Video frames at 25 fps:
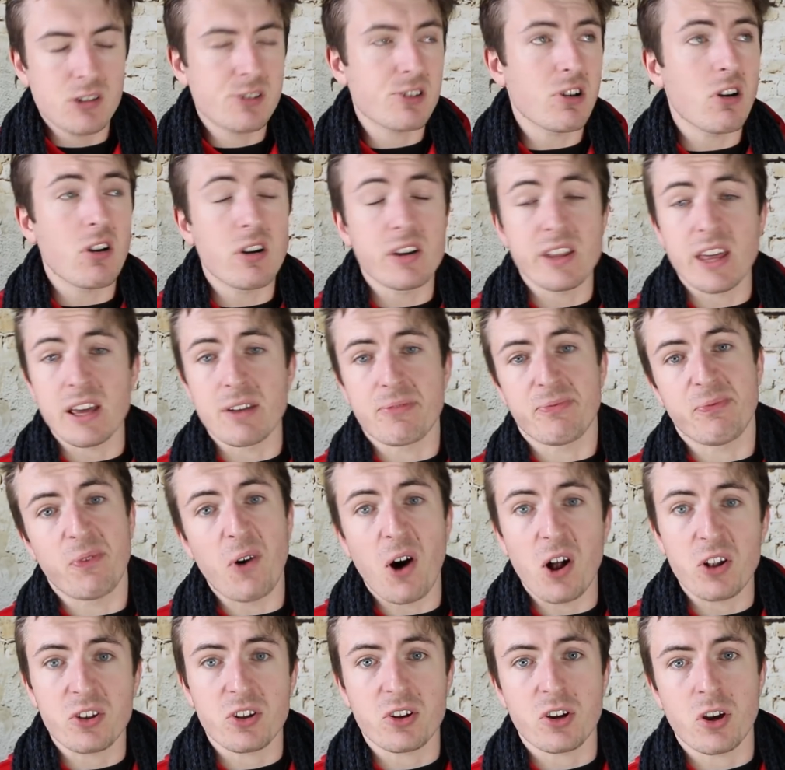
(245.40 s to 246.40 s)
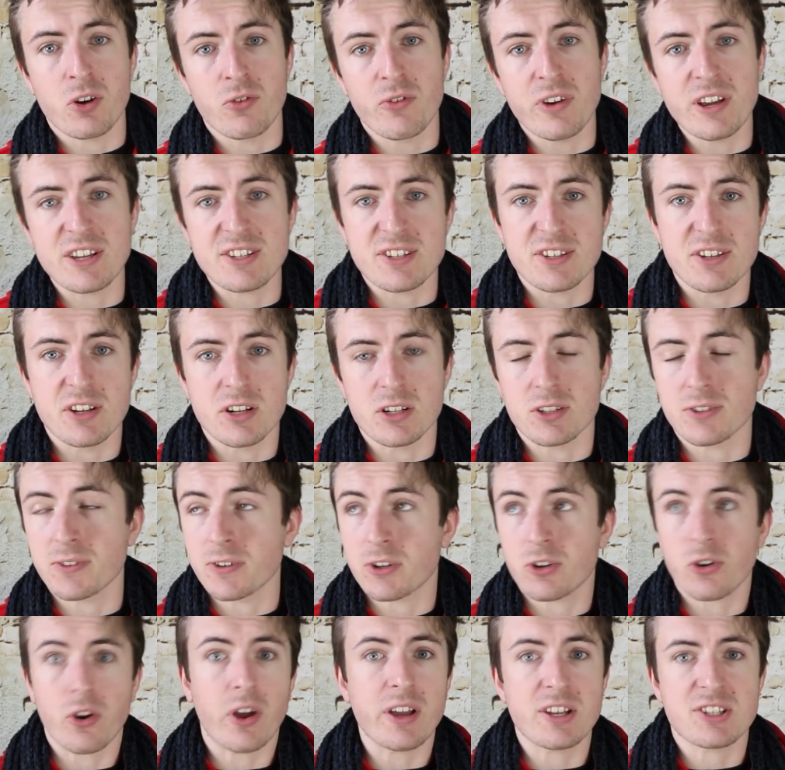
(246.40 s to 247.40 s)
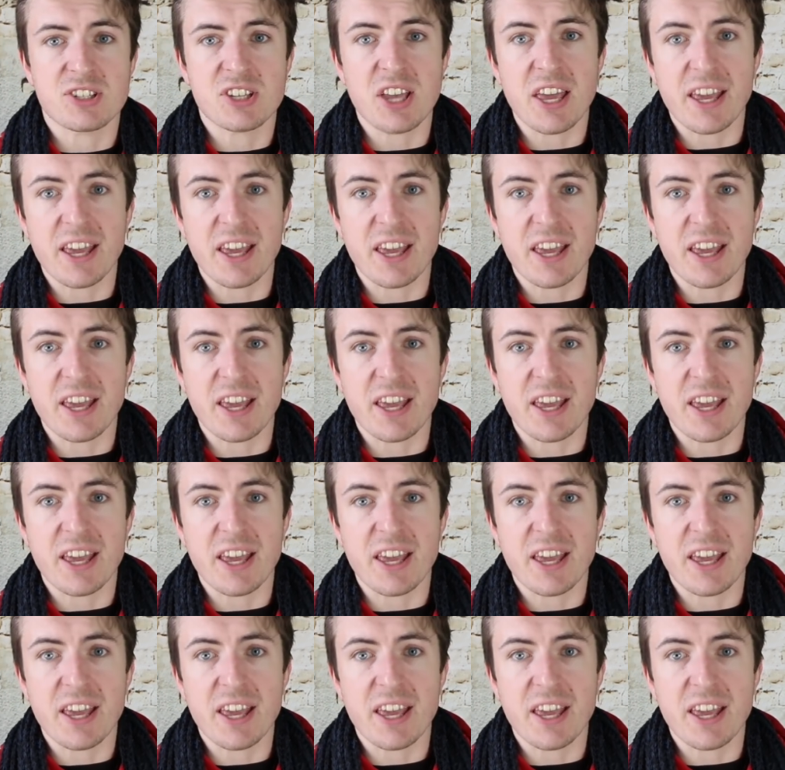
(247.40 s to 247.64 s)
Sure, they've faltered in recent years, for Christ's